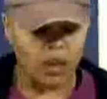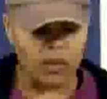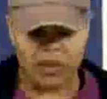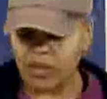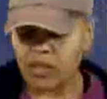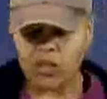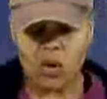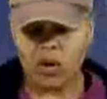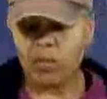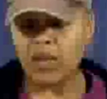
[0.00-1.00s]
This is
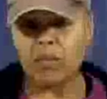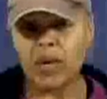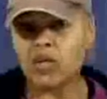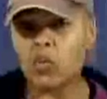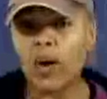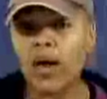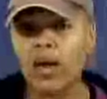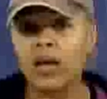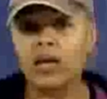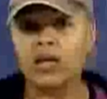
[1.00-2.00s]
going to be the best
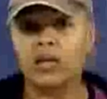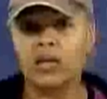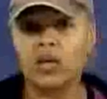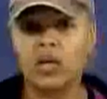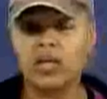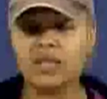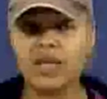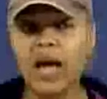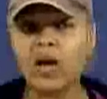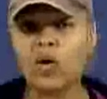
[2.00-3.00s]
way. It's
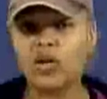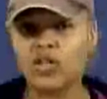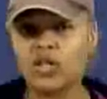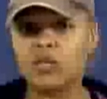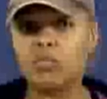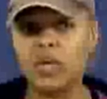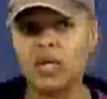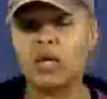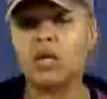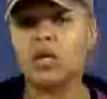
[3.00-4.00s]
not going to just
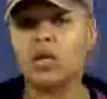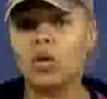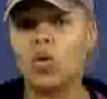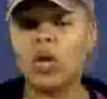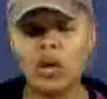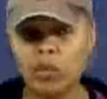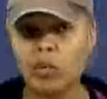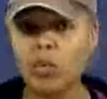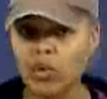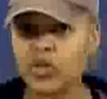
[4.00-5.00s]
be, keeping
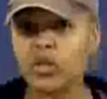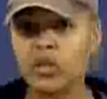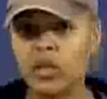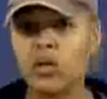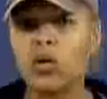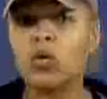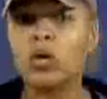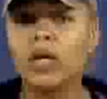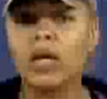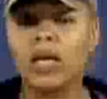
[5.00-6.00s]
abortion legal.
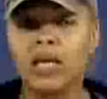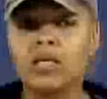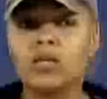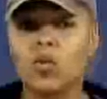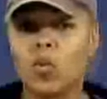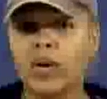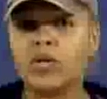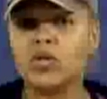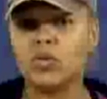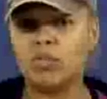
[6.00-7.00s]
It is
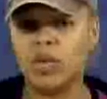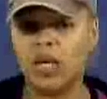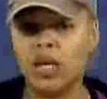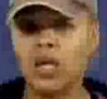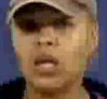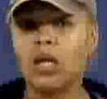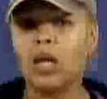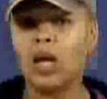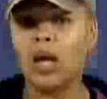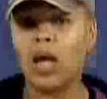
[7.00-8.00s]
going to
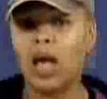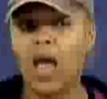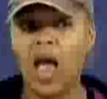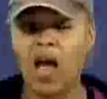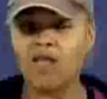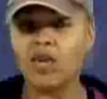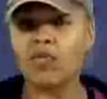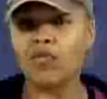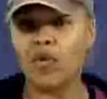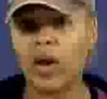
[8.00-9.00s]
be having
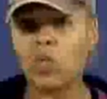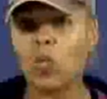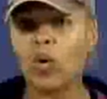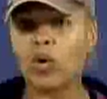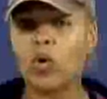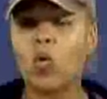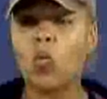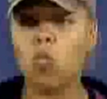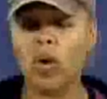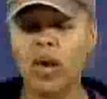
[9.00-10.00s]
a framework
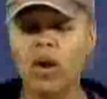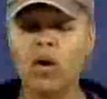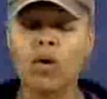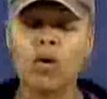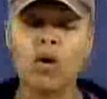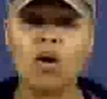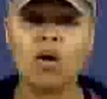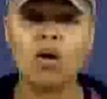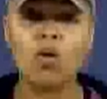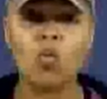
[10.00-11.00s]
where
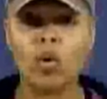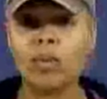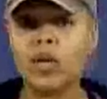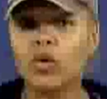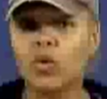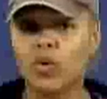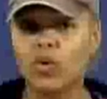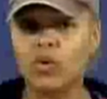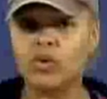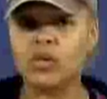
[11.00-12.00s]
women and
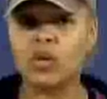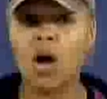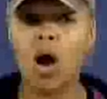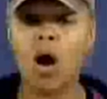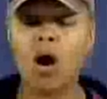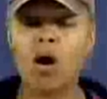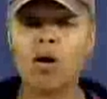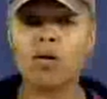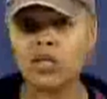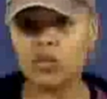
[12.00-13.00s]
girls
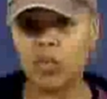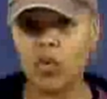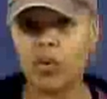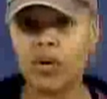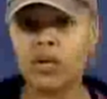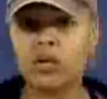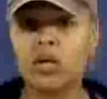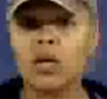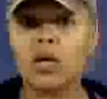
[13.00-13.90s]
are supported